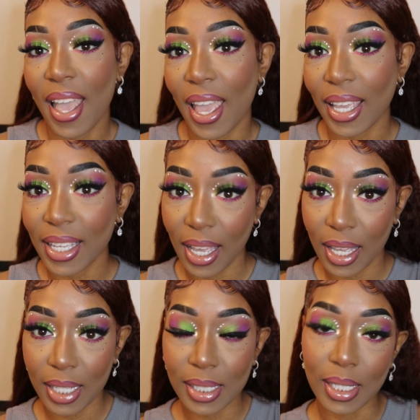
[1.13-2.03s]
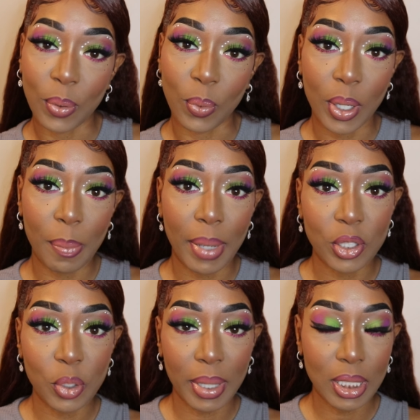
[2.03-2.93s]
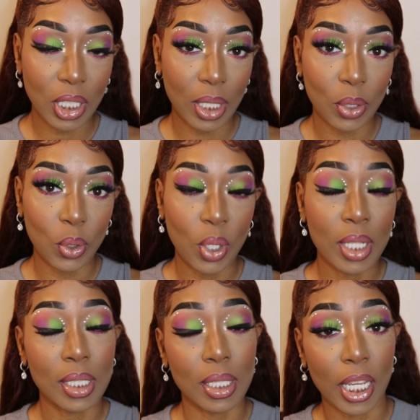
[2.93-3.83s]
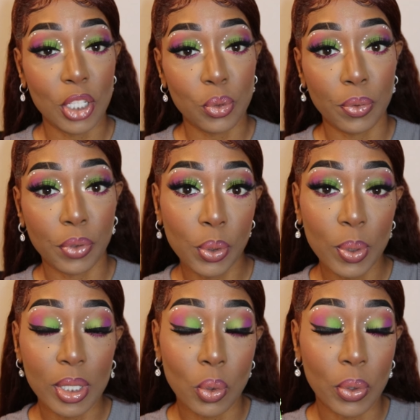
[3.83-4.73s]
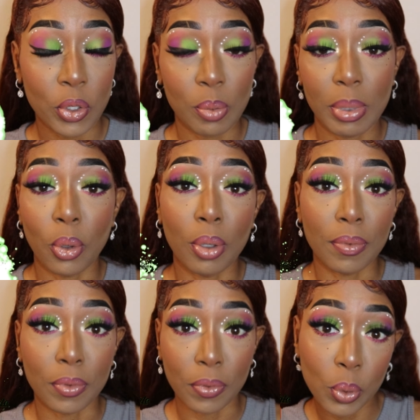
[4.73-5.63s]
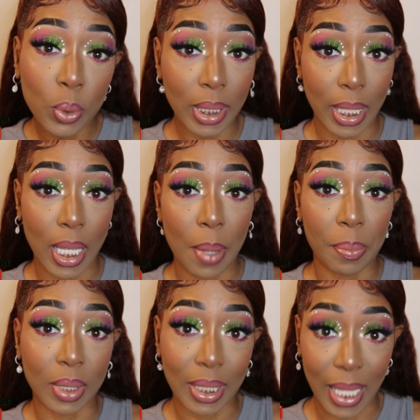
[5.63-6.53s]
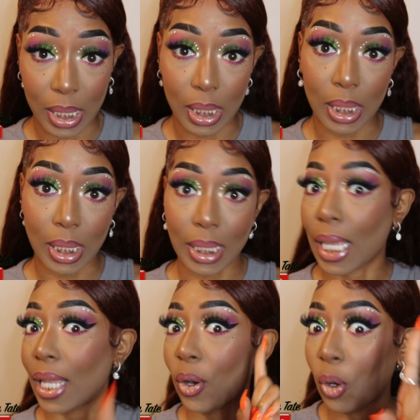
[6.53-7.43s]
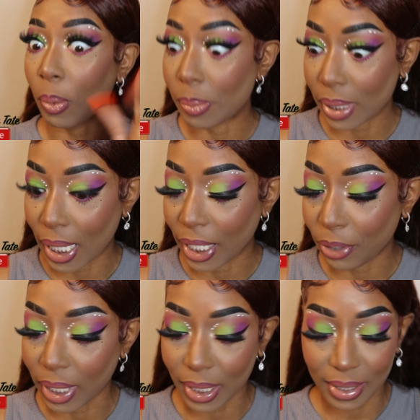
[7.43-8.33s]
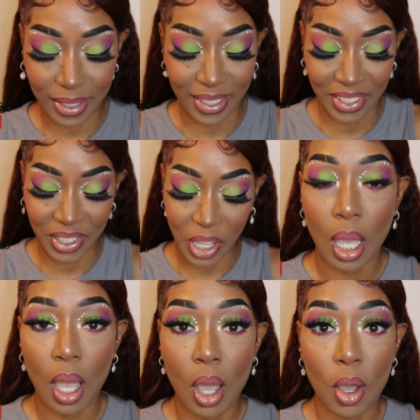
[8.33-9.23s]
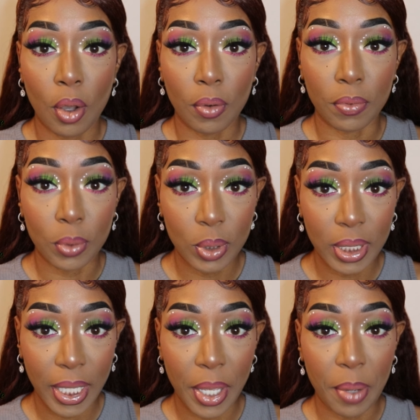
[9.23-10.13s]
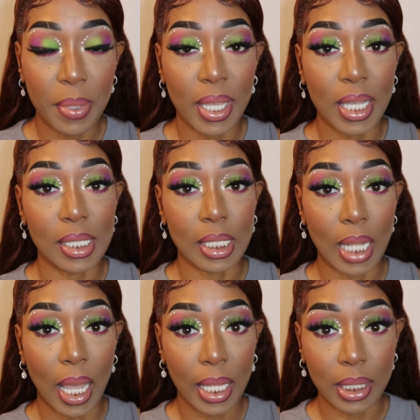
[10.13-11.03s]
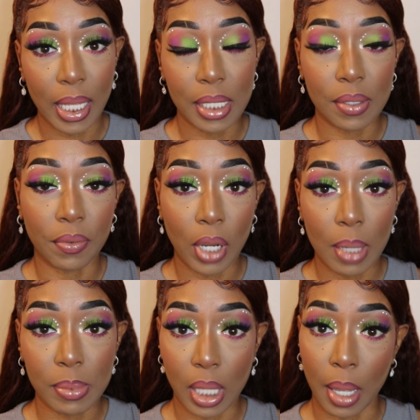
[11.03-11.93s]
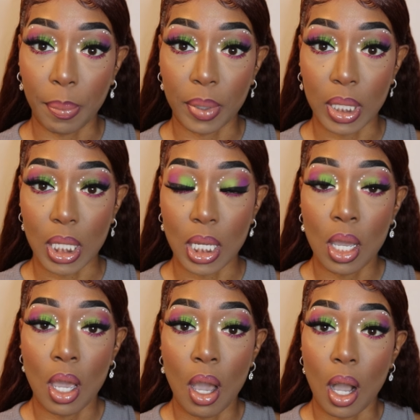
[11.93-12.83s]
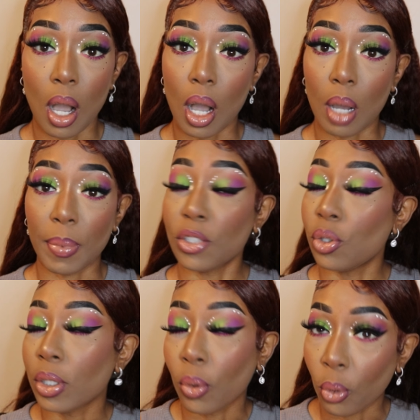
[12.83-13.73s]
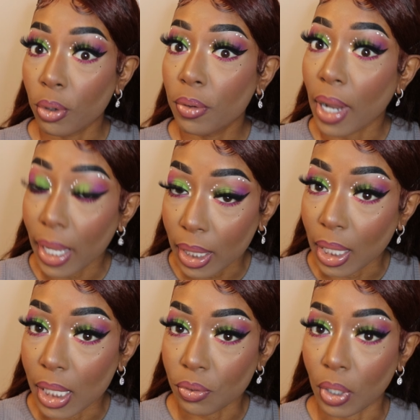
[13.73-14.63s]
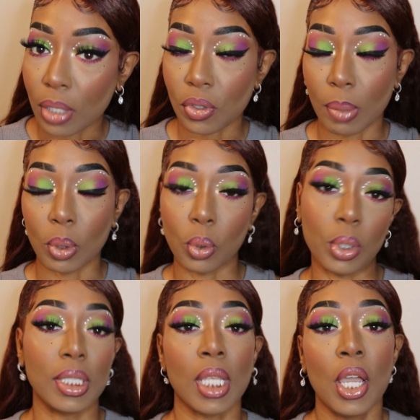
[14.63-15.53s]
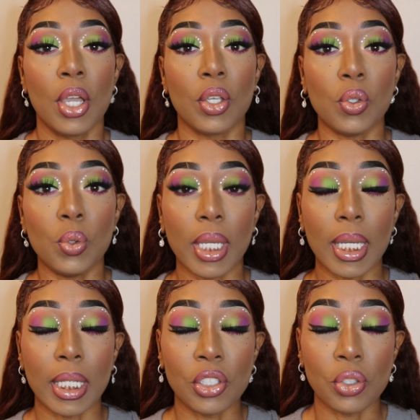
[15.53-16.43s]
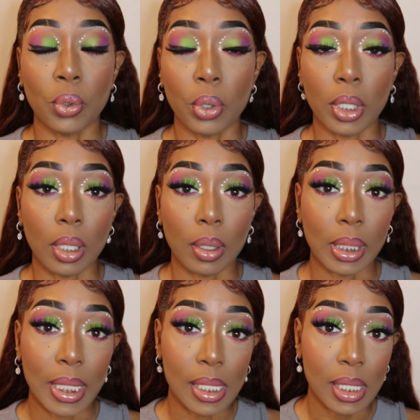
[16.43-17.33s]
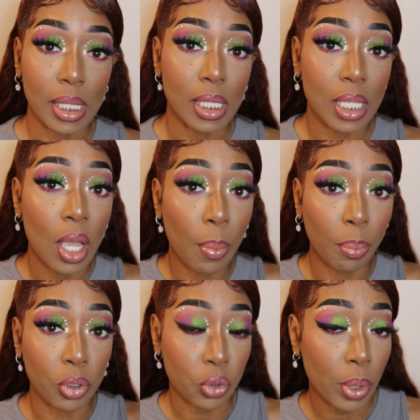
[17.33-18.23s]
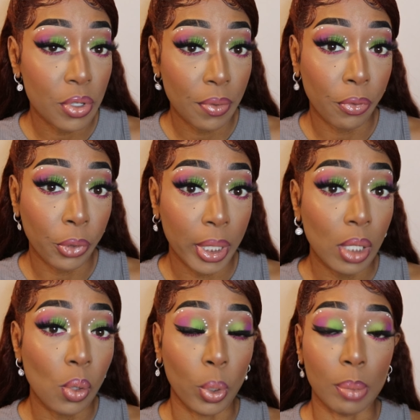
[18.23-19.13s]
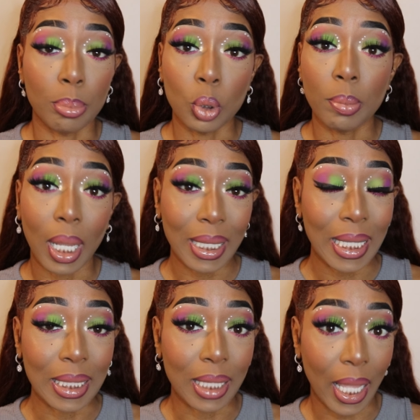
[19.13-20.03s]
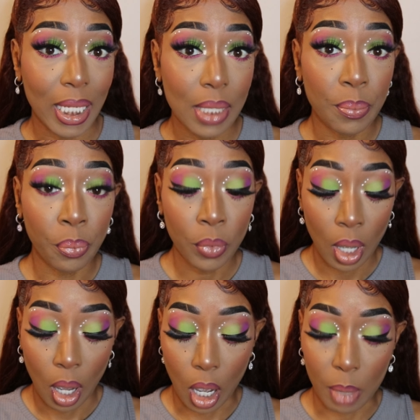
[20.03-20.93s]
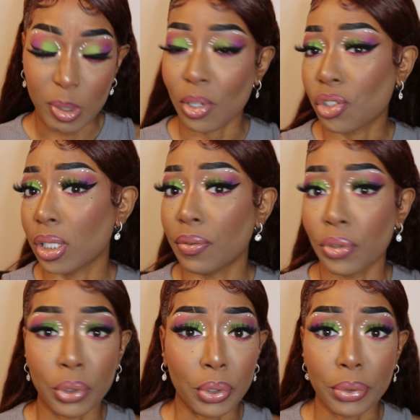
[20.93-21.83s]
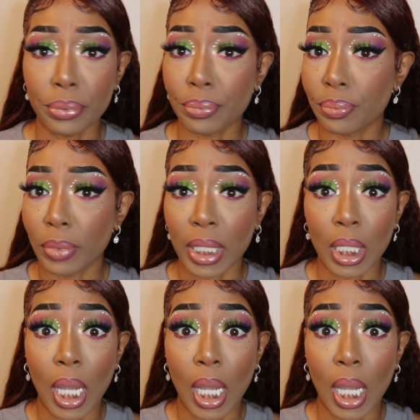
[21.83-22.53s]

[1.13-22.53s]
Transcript: Hey guys, and welcome back to my channel. Today's review is going to be on VOOGLAM glasses, and I hope I'm saying that right. VOOGLAM is an eyeglass frames company that you can order eyeglass frames from, of course. You can get your lenses prescription free with blue blocking light, especially if you're like a